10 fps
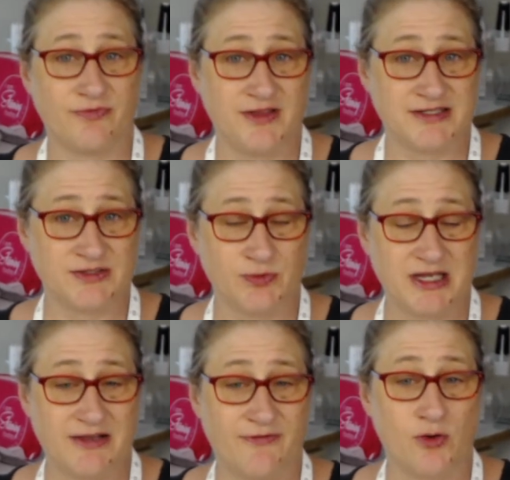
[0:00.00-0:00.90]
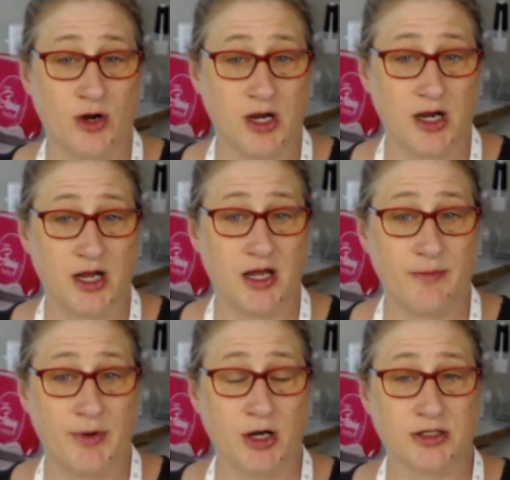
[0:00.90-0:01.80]
this week for
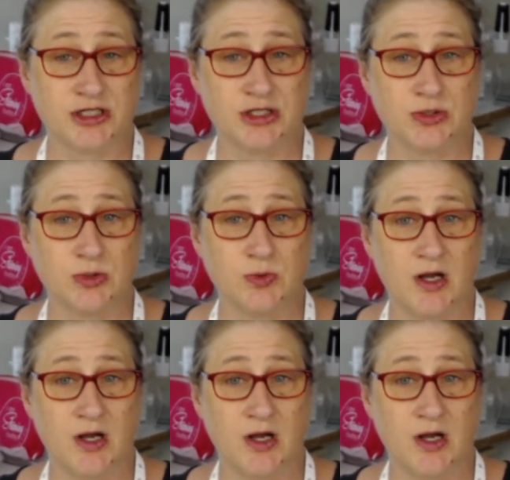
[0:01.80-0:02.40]
part two